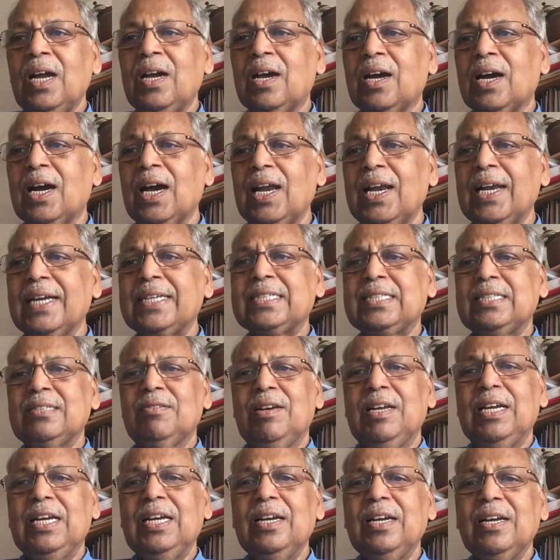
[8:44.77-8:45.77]

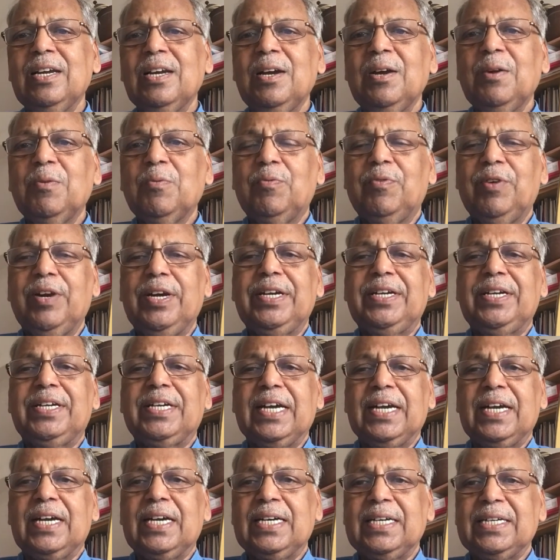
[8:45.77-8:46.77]
Collectively, we
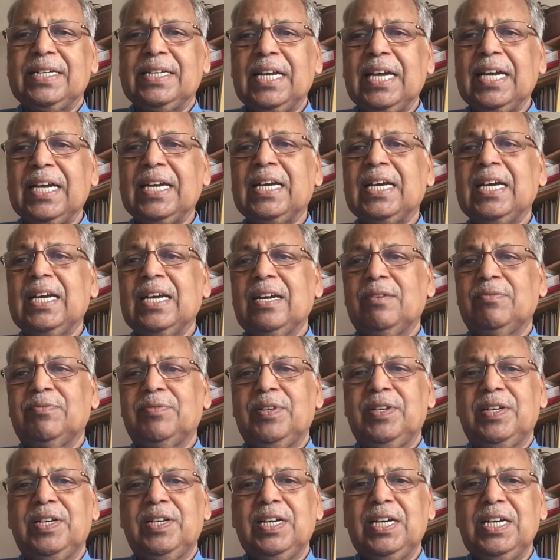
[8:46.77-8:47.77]
take care of
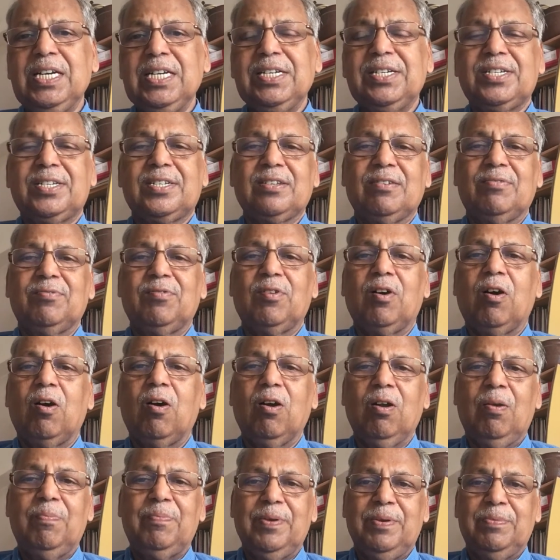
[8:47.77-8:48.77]
the needs of
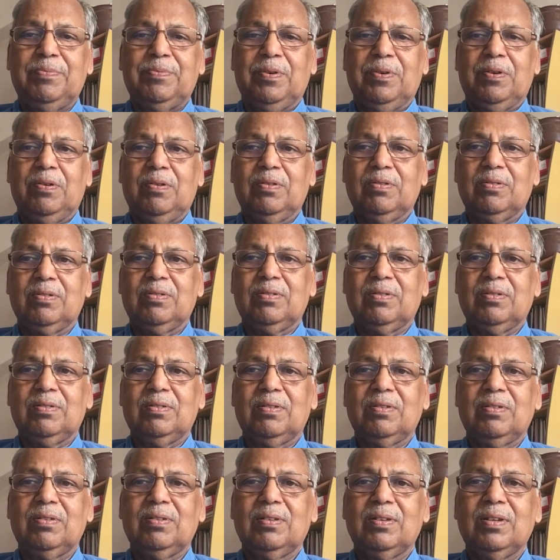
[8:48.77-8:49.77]
all people
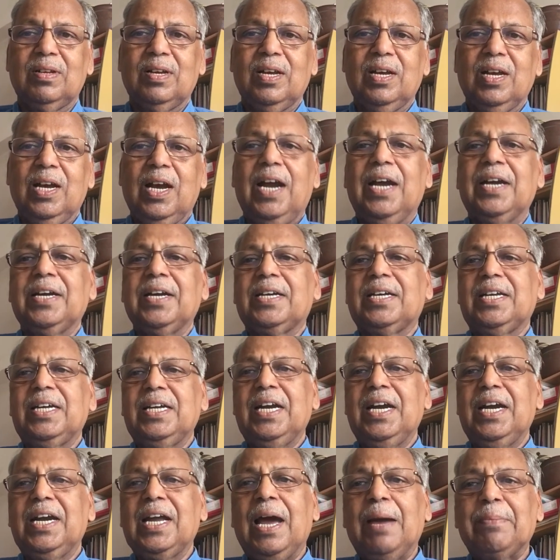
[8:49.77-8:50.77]
and
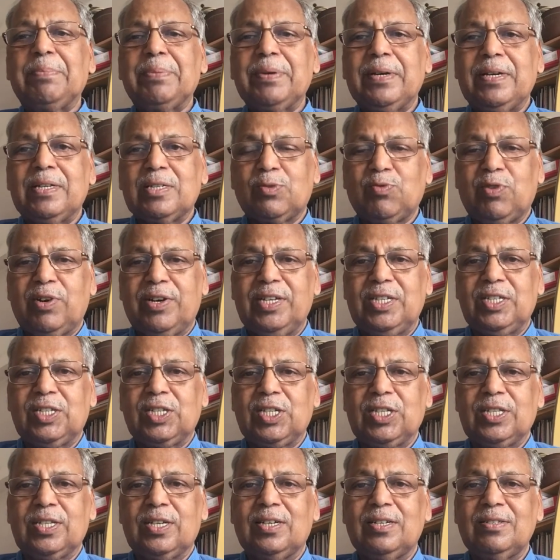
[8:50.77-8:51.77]
create happiness for each
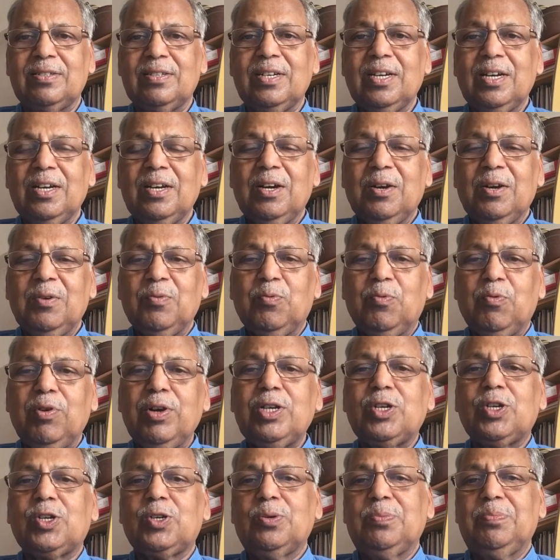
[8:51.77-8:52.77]
other.
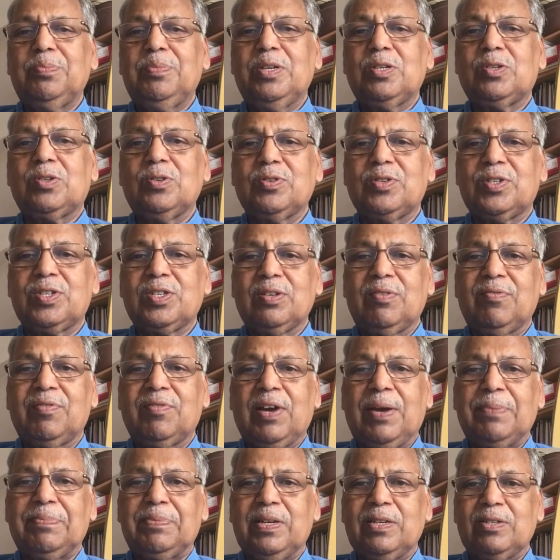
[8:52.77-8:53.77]
We should be sources of
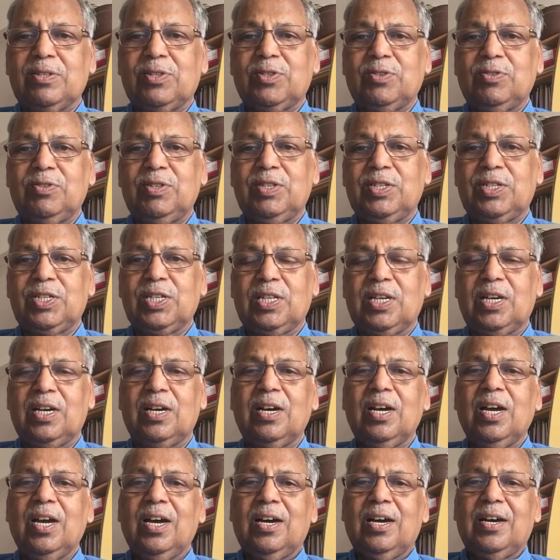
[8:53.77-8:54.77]
happiness to each other
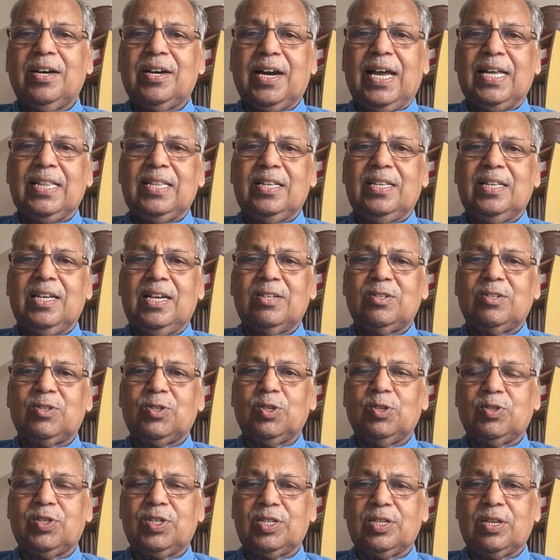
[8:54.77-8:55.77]
rather than
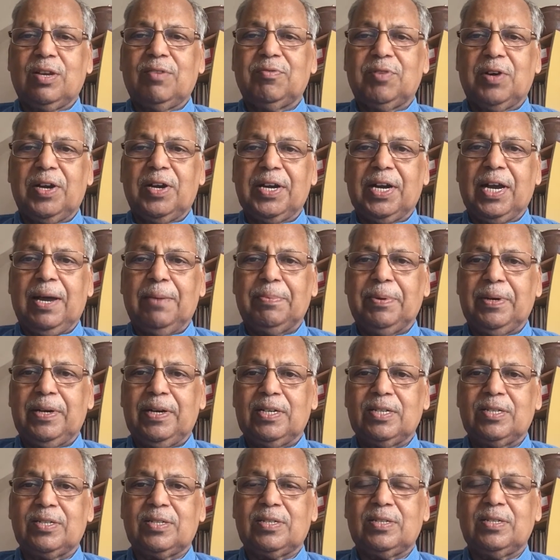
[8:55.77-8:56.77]
sources of
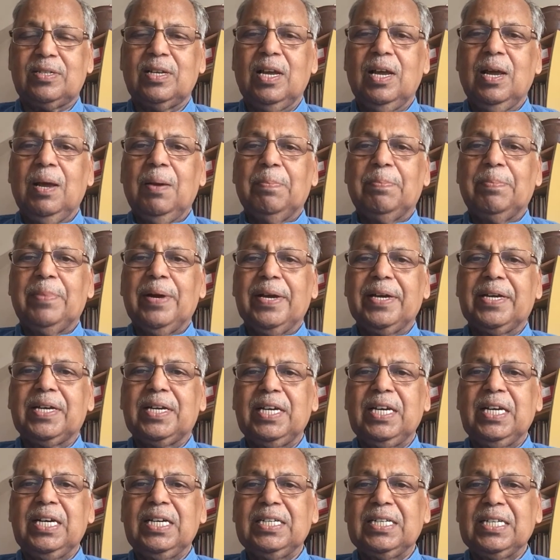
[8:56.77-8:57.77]
unhappiness. By
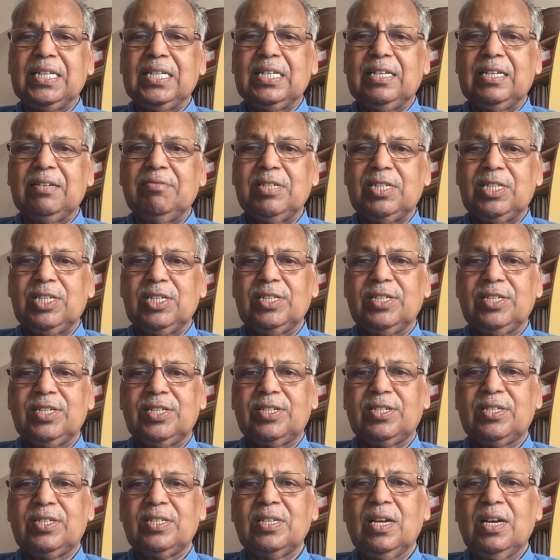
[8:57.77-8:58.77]
creating
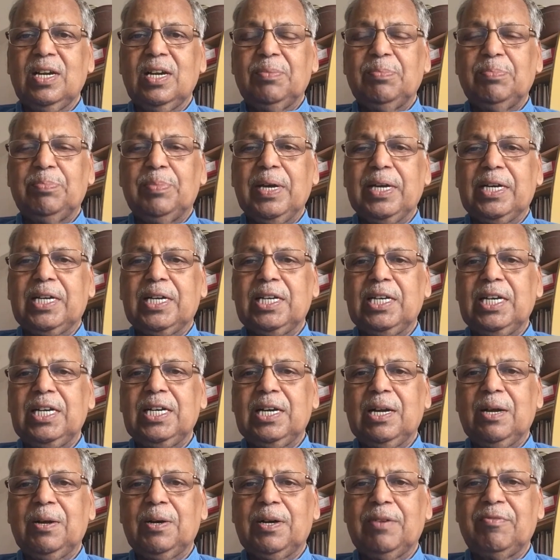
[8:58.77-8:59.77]
divisions, by
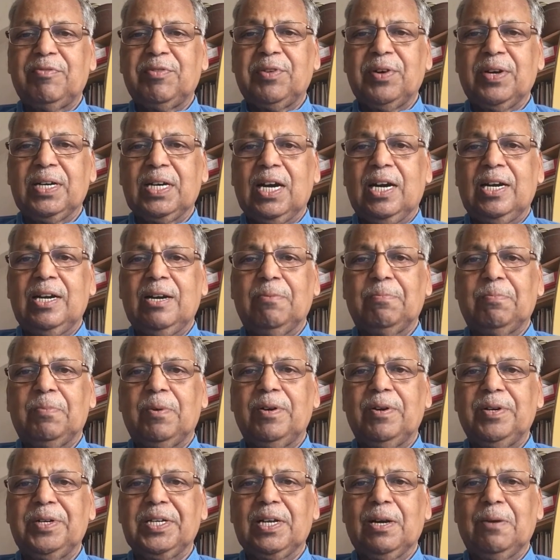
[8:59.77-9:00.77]
creating different kind of
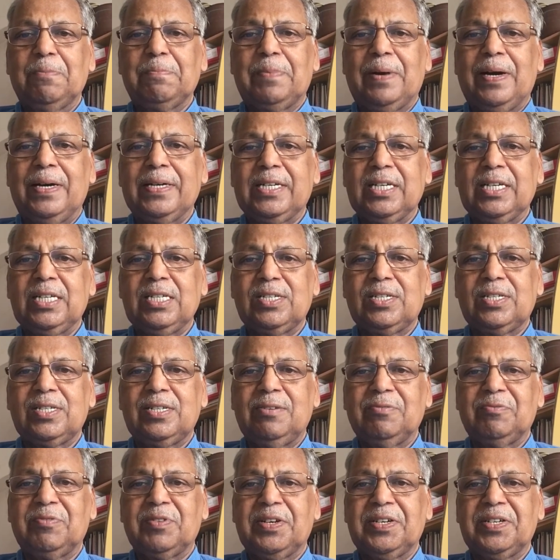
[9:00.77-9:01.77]
political parties,
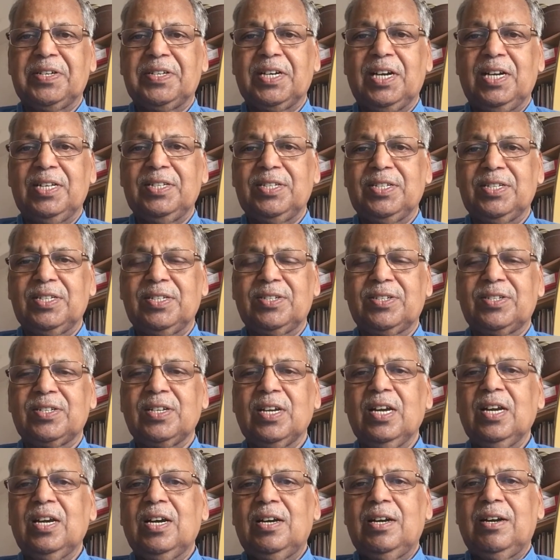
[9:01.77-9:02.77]
different religions,
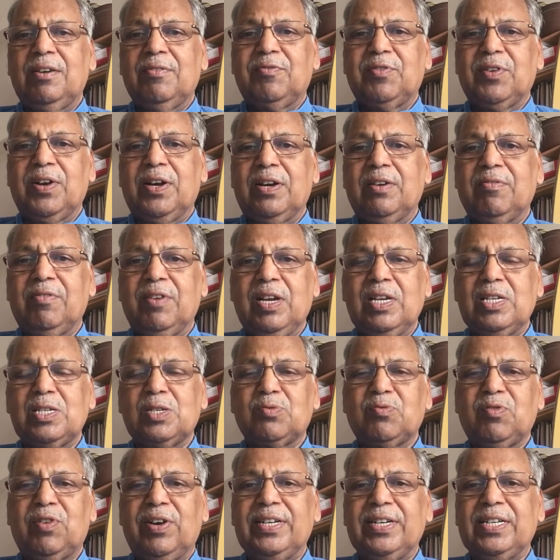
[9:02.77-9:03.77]
different ways
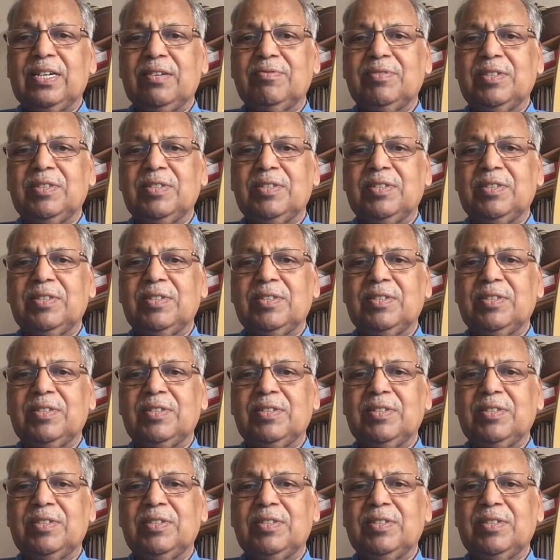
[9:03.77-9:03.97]
fighting